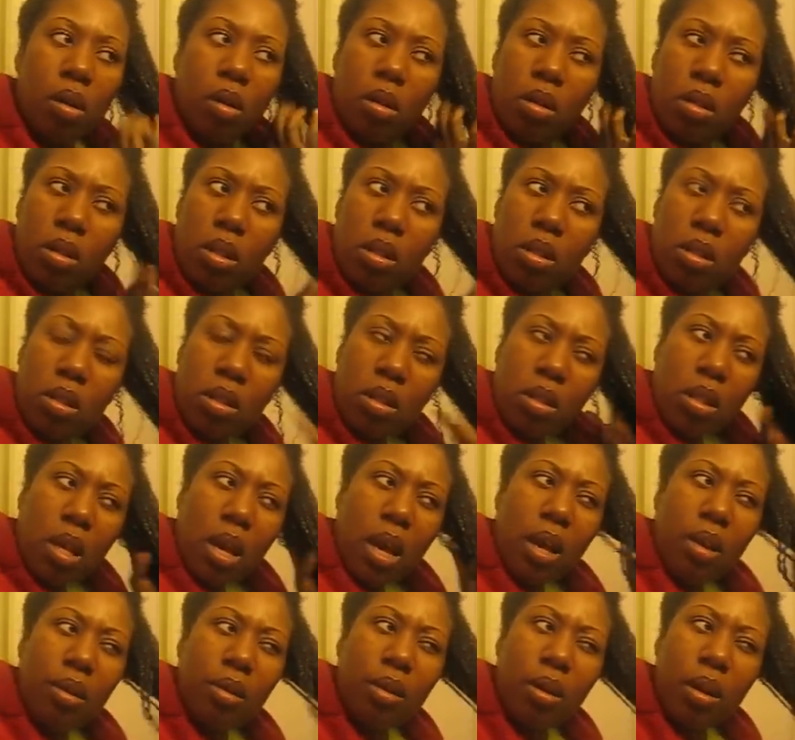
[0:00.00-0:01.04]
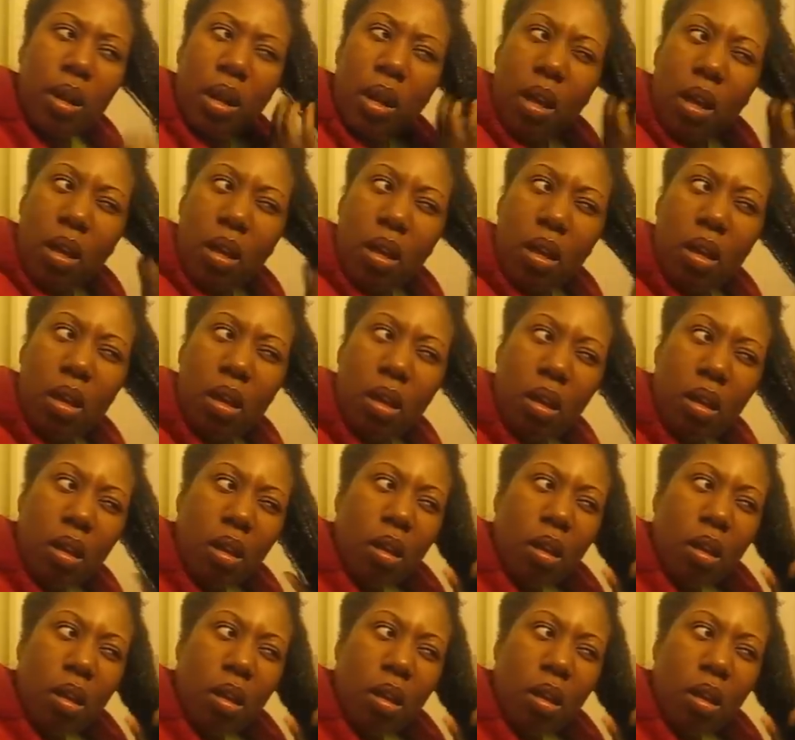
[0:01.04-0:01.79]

is it Saturday?